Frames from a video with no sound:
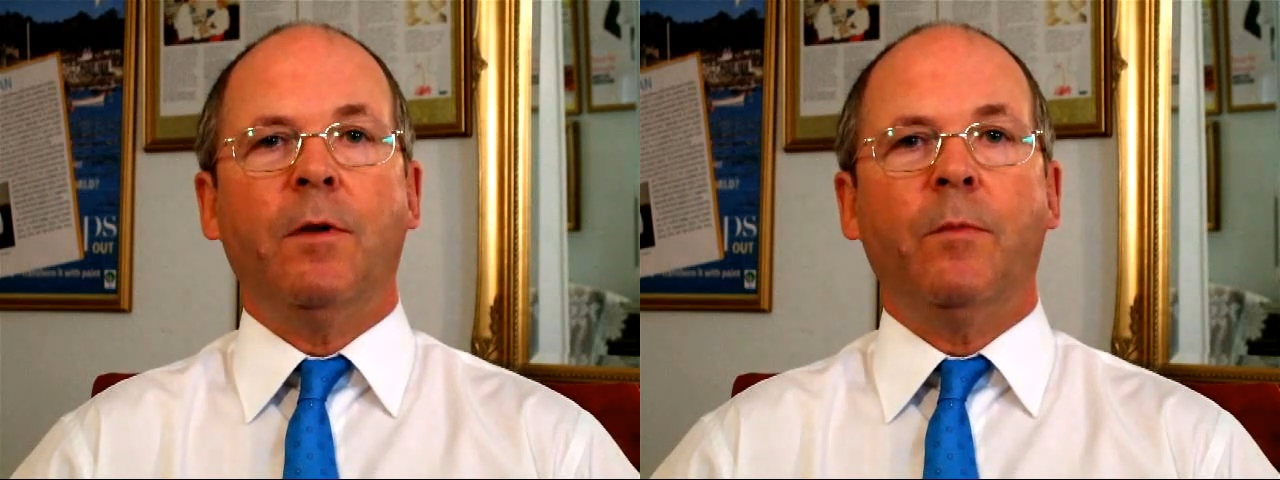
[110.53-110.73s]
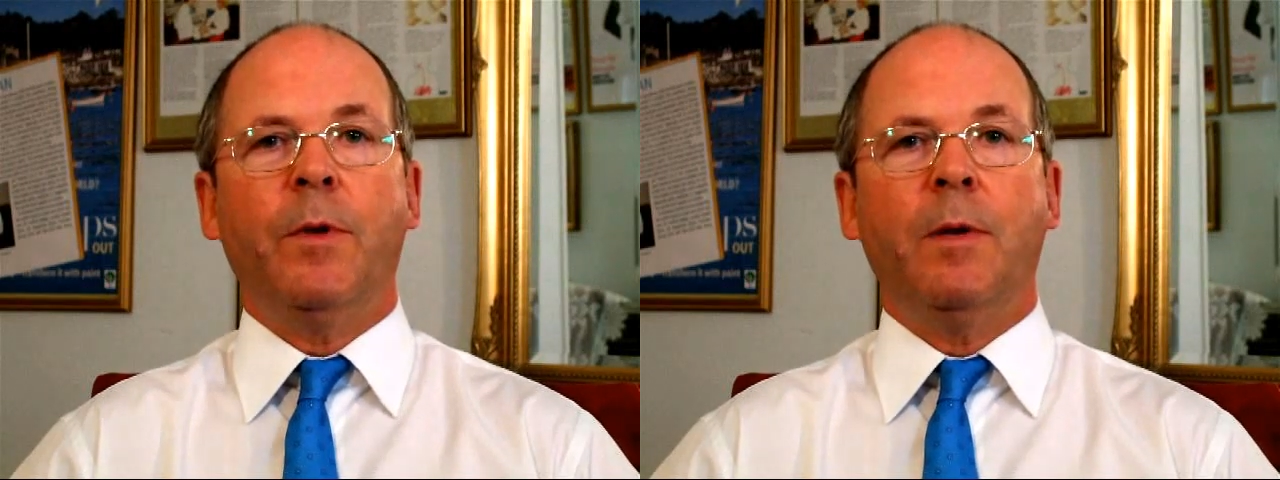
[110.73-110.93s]

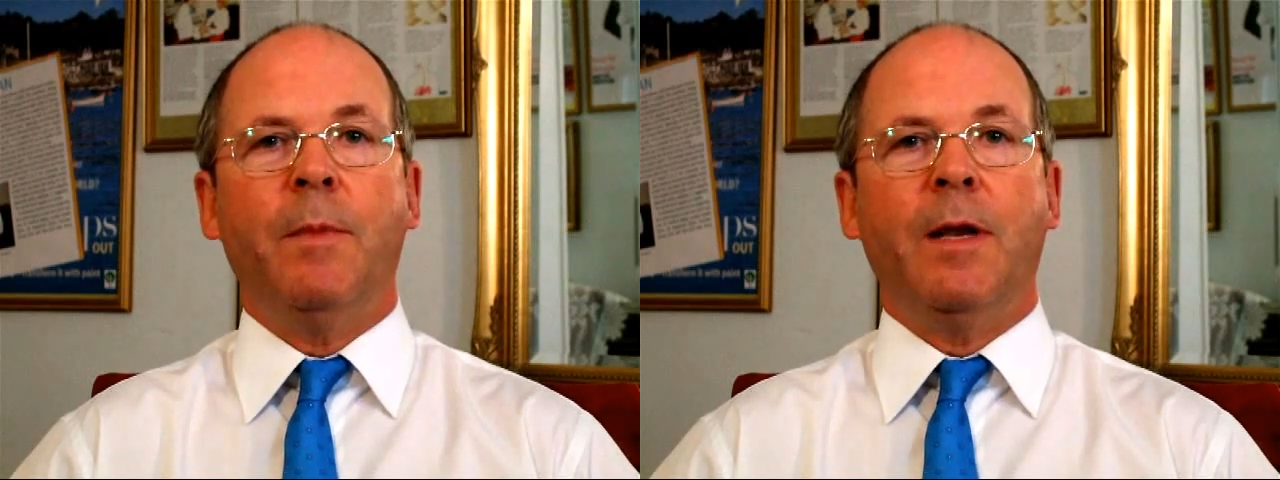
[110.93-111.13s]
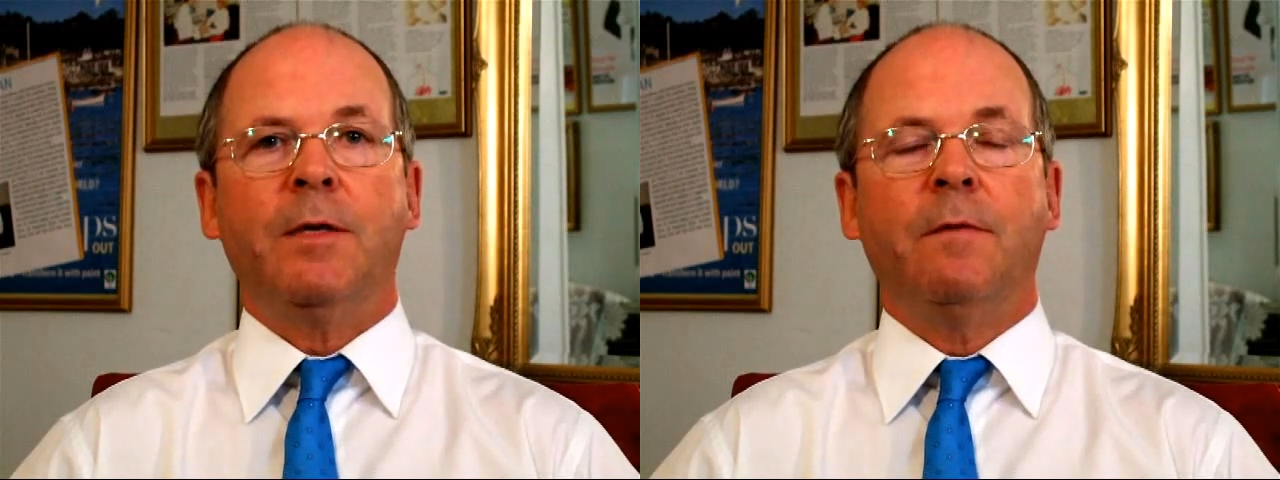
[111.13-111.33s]
whether it be
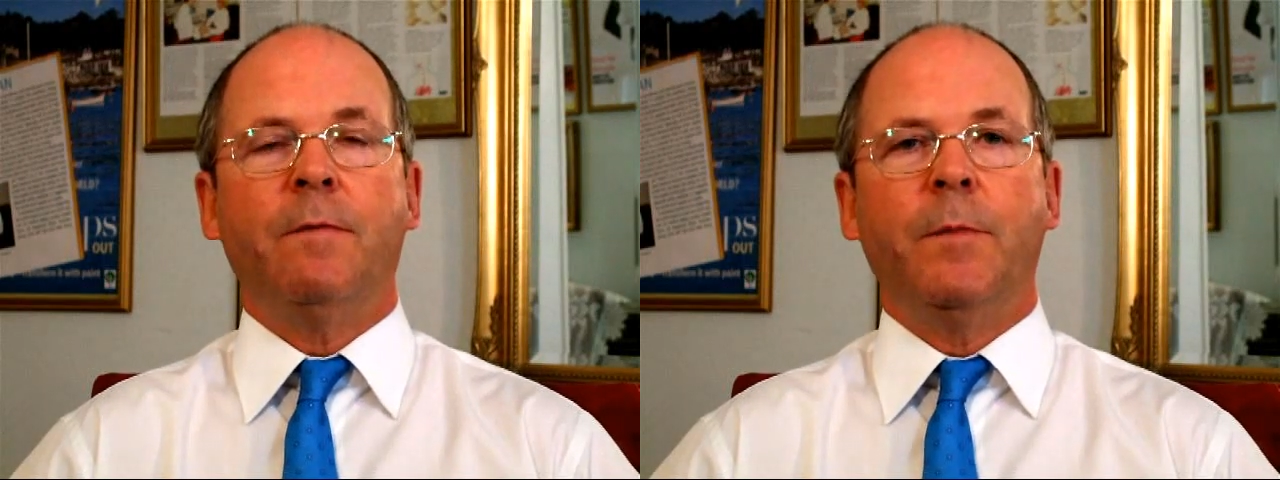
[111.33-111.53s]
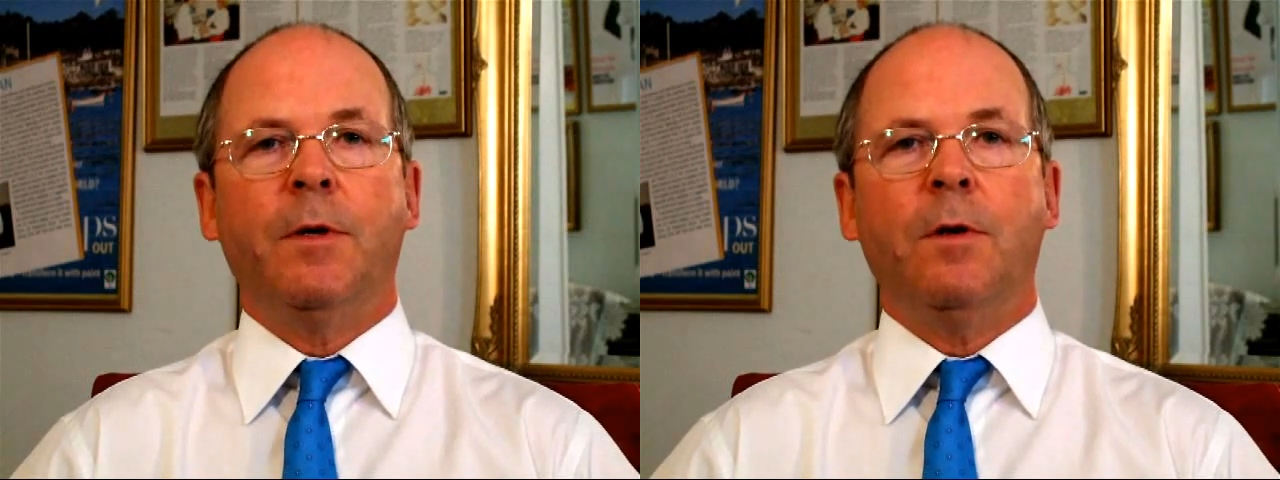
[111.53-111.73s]
medicine
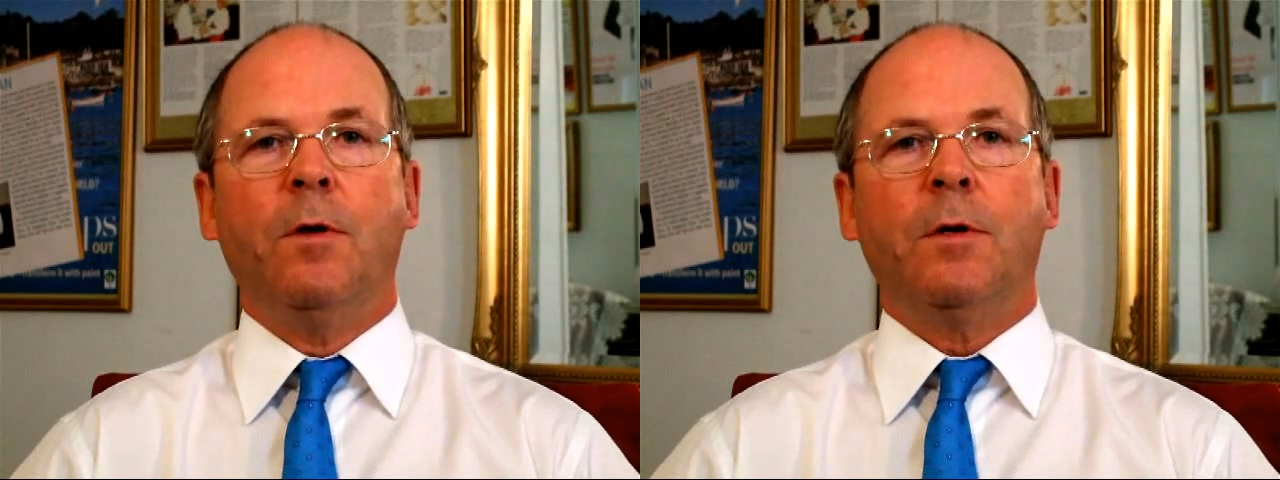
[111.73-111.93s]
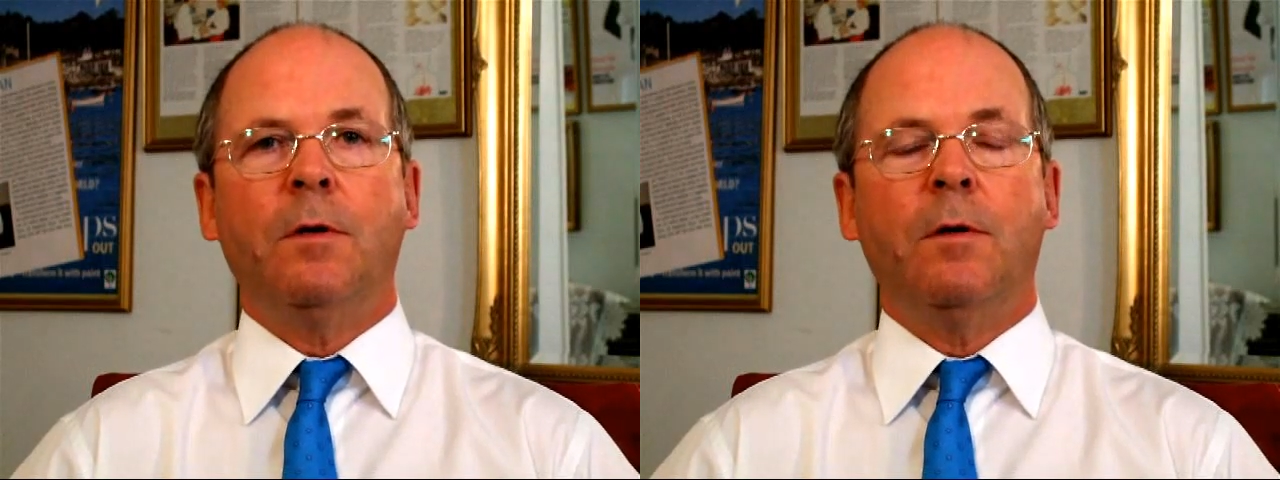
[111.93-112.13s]
from your
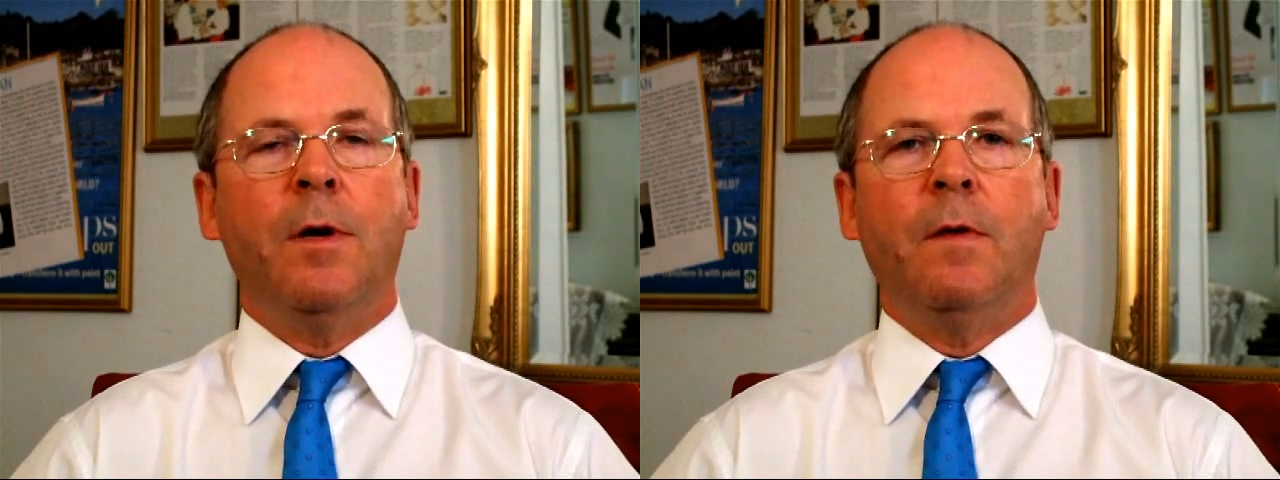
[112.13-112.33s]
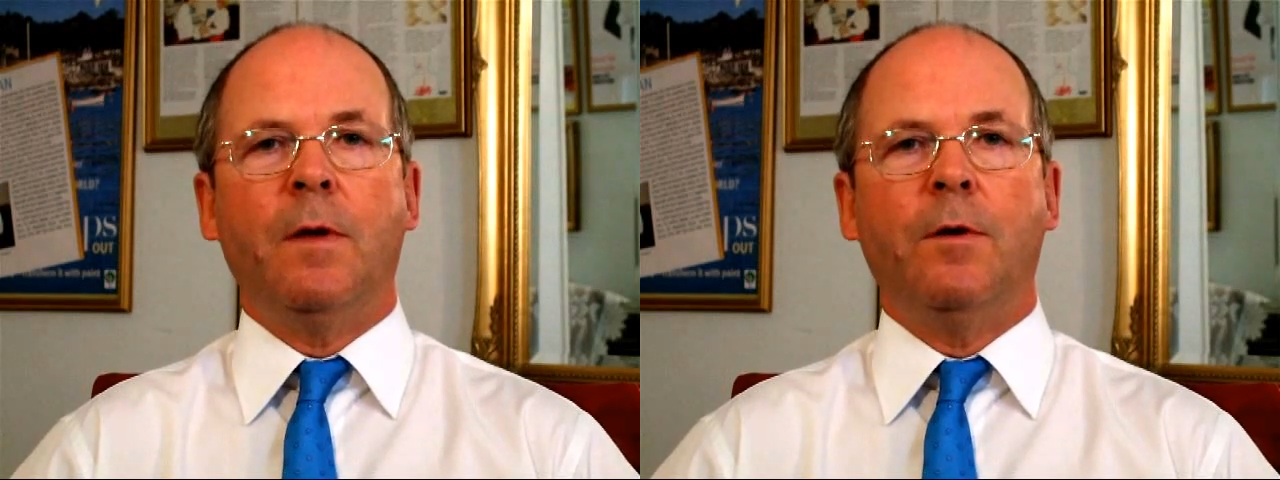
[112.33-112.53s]
doctor or
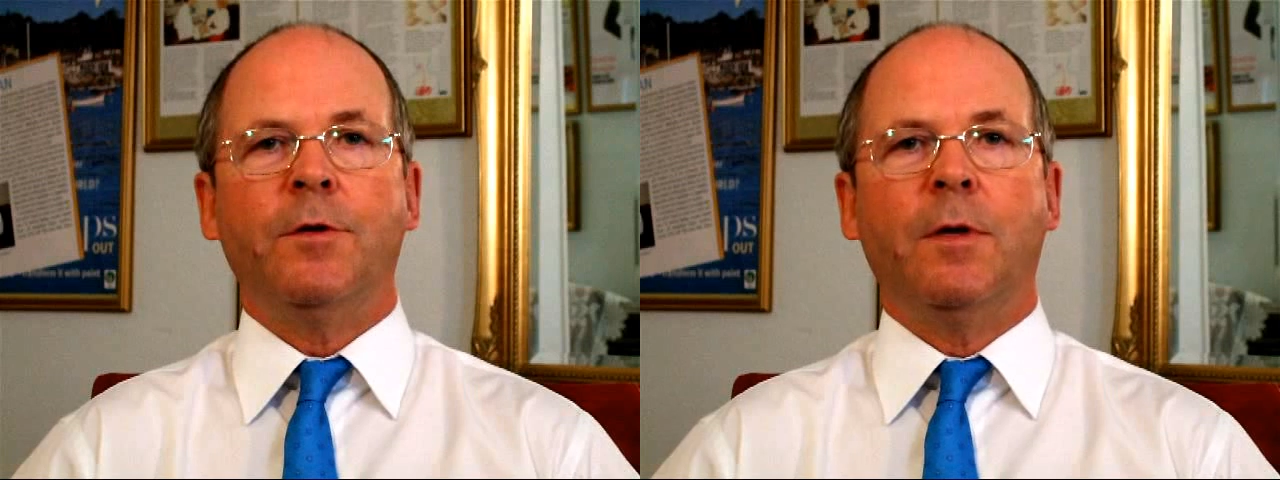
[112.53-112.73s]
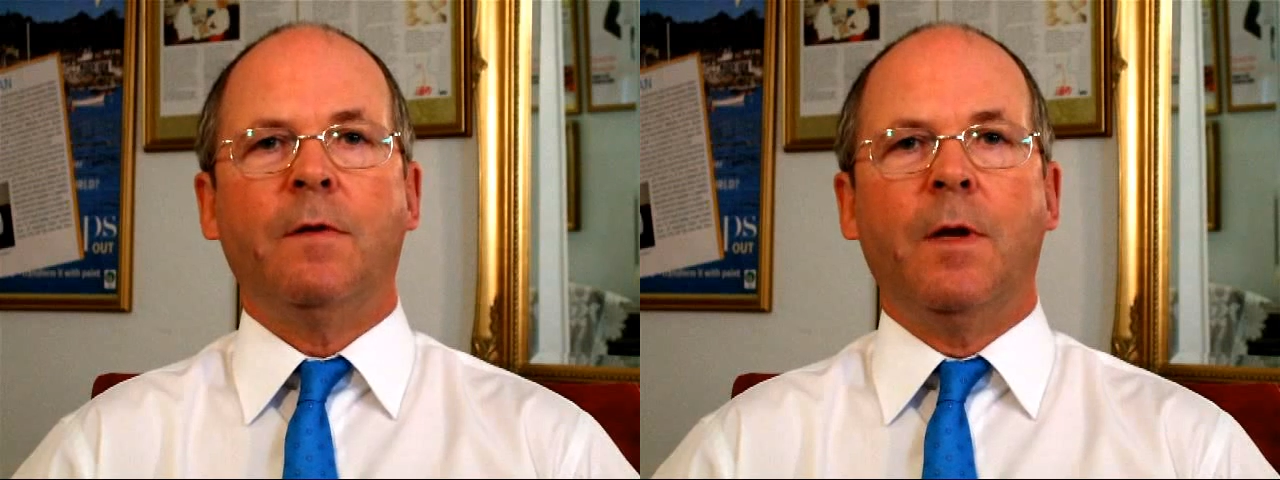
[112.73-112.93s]
anything
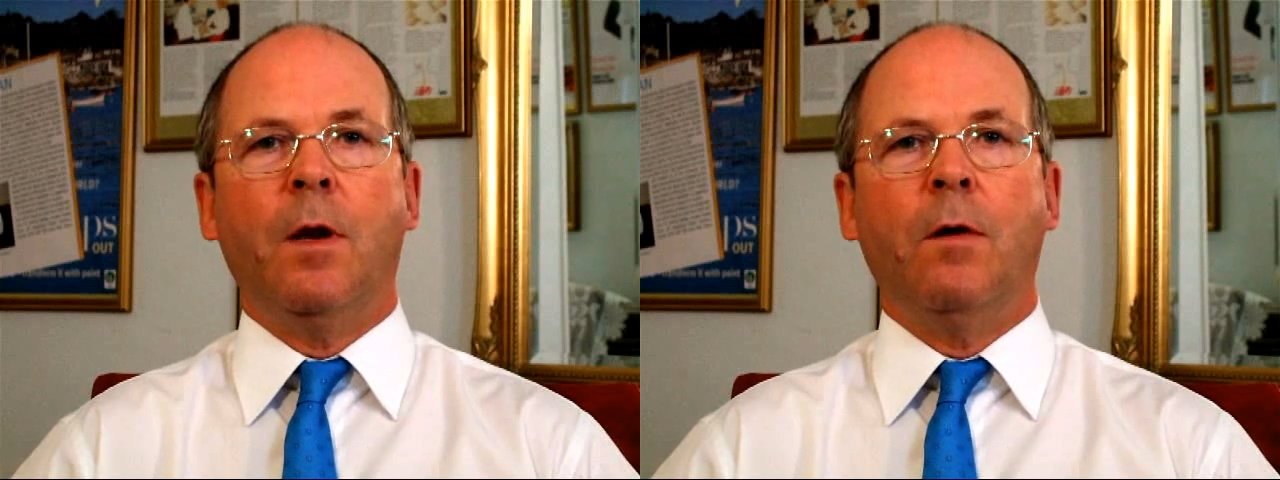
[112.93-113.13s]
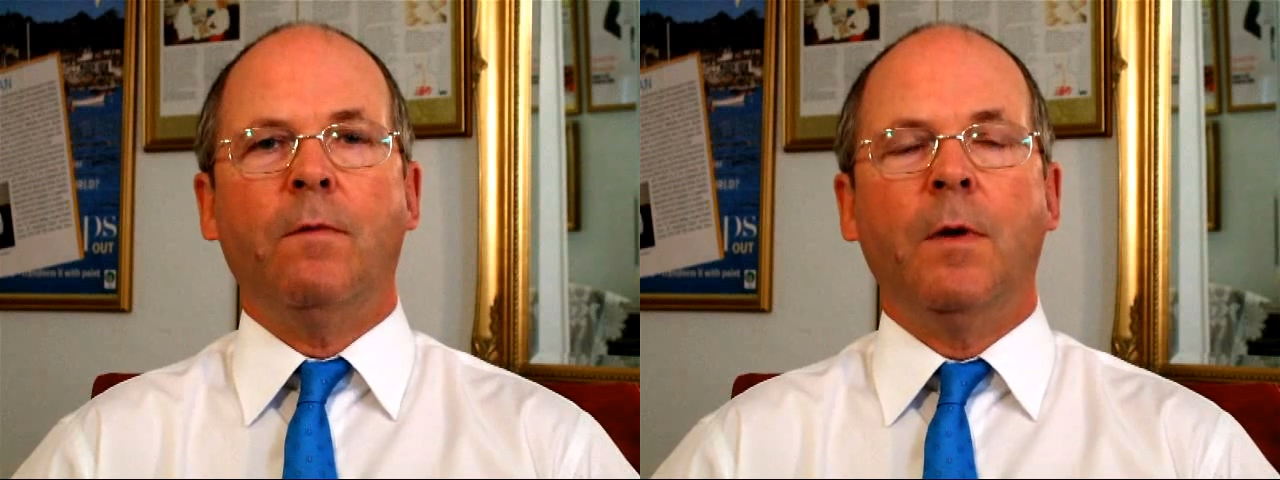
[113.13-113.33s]
else you can
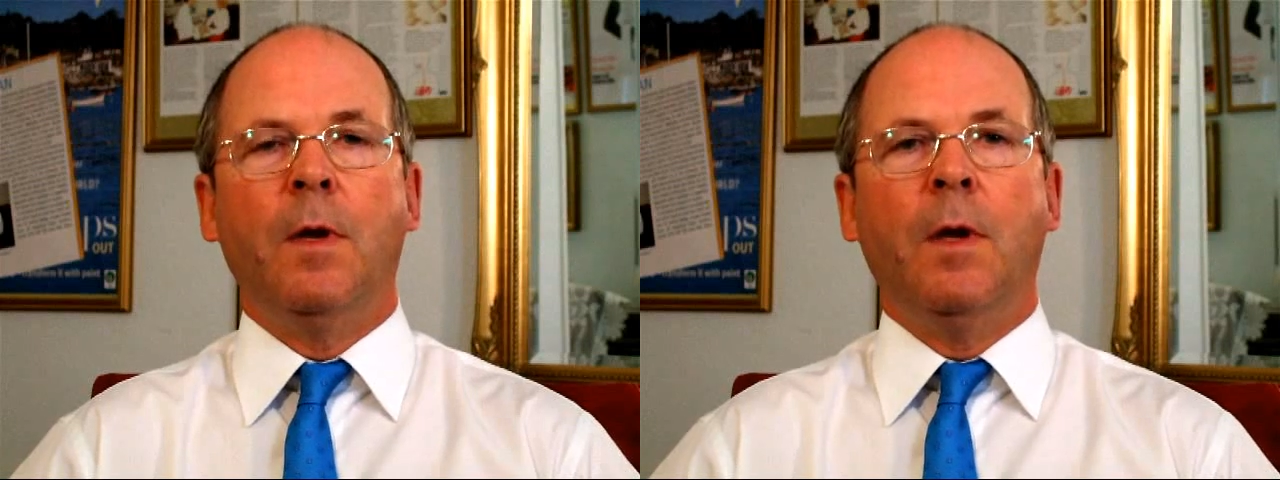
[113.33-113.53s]
think of.